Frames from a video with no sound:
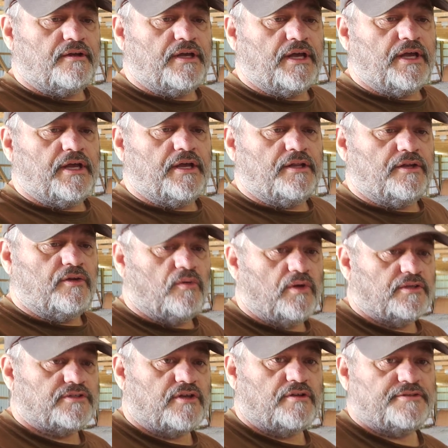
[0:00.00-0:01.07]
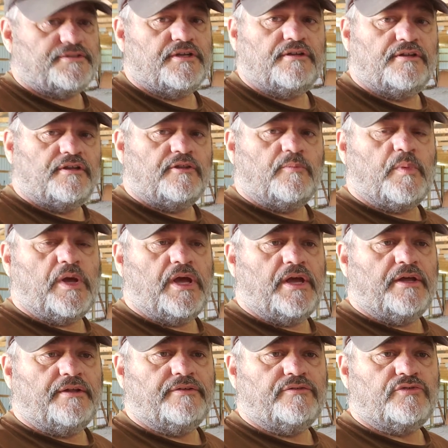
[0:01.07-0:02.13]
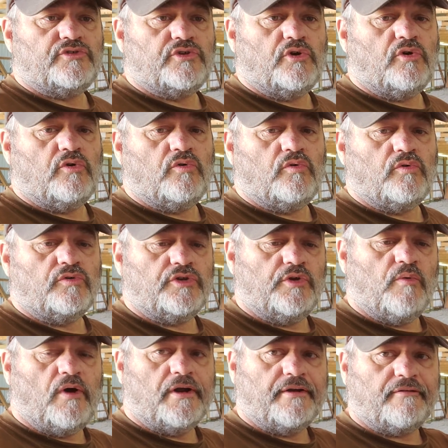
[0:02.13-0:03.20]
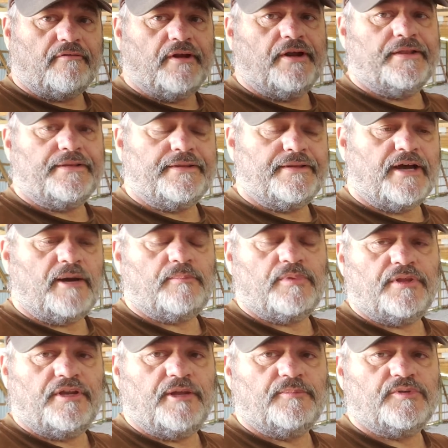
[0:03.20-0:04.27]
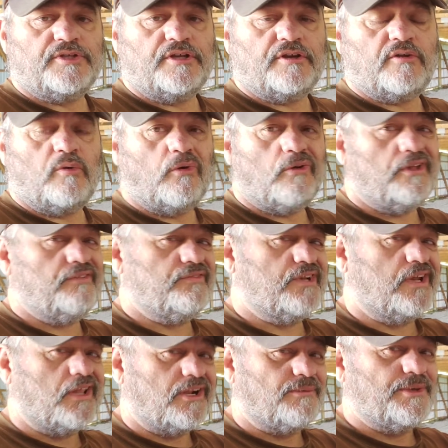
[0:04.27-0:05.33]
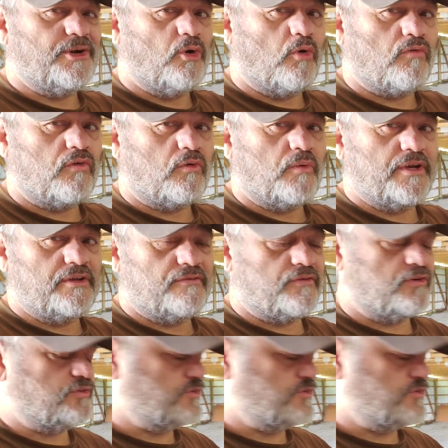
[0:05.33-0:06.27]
and the oil's all sitting in the pan, so you want it right at the top of the dipstick, or even a little bit over when you first